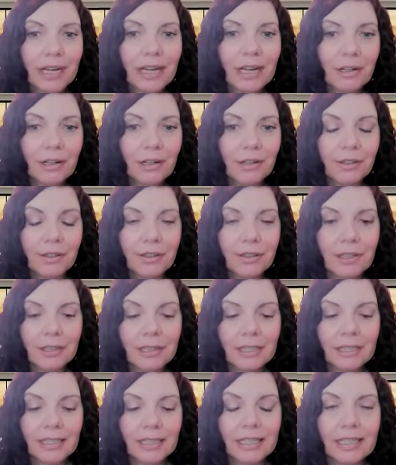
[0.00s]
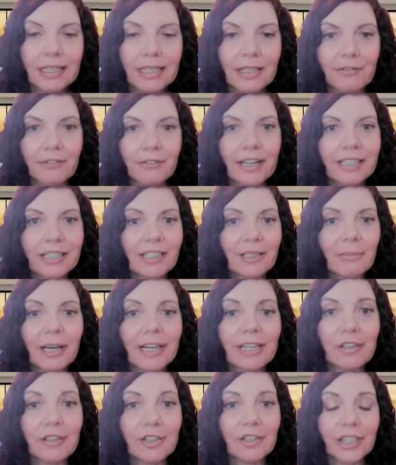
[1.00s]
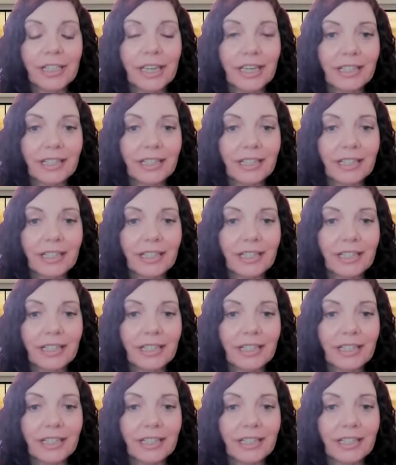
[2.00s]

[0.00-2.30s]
your health is affected by your